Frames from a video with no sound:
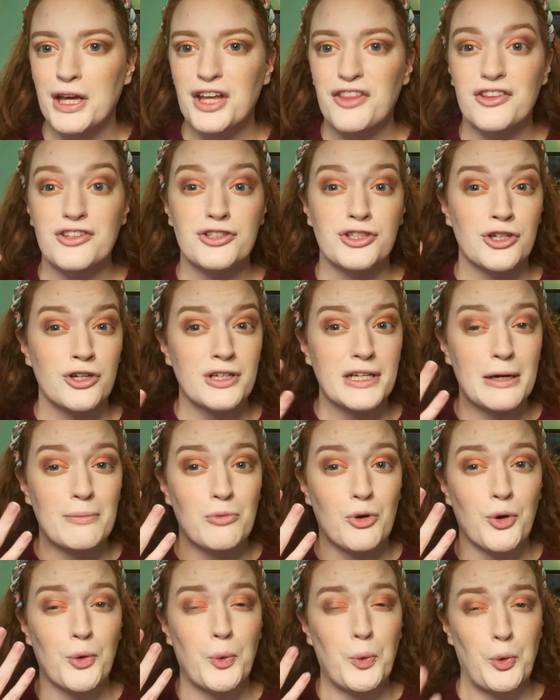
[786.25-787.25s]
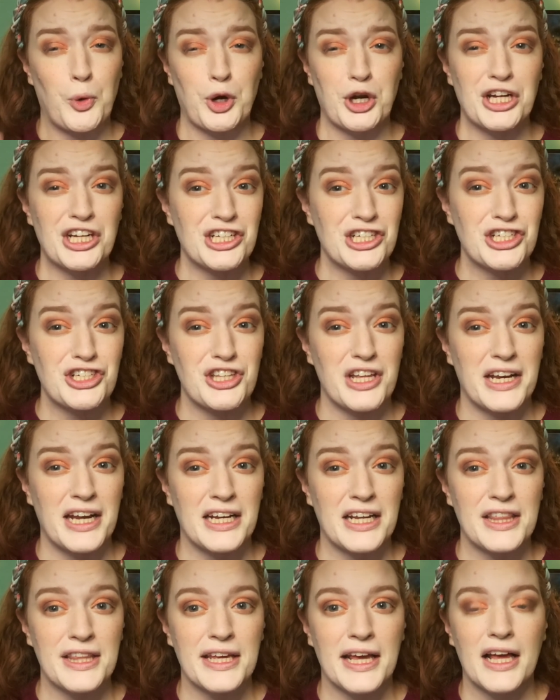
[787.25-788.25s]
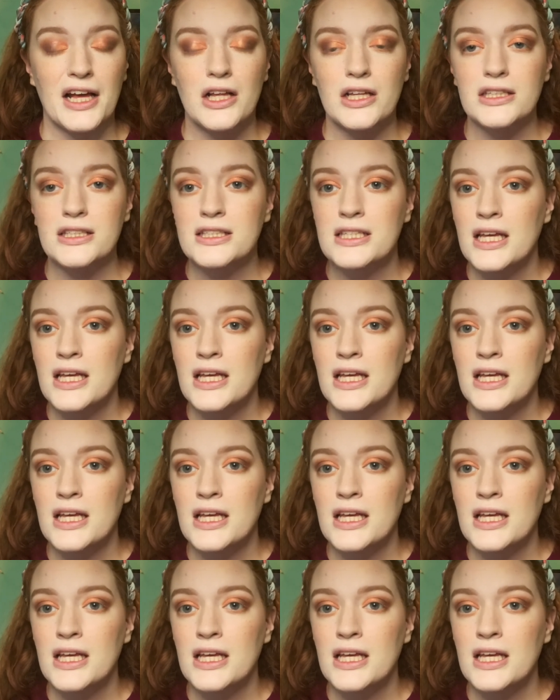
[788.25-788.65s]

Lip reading: This turned out more orange than anything else.